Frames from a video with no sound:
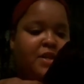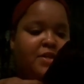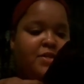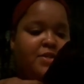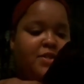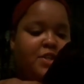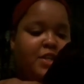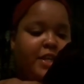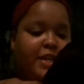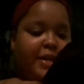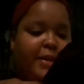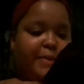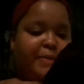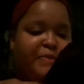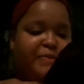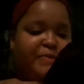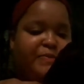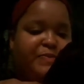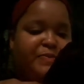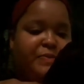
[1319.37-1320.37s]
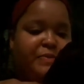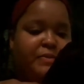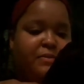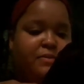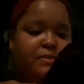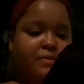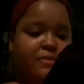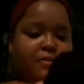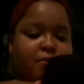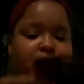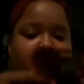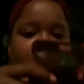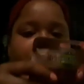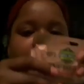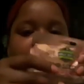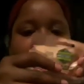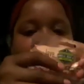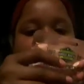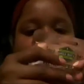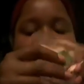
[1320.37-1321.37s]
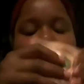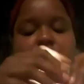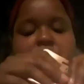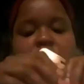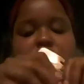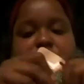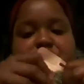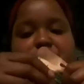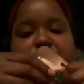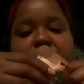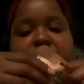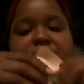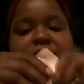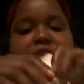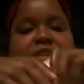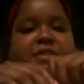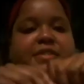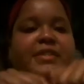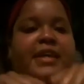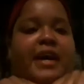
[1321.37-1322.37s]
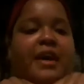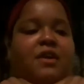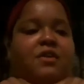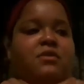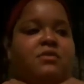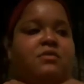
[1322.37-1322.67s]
So yeah, I'm going to try this out.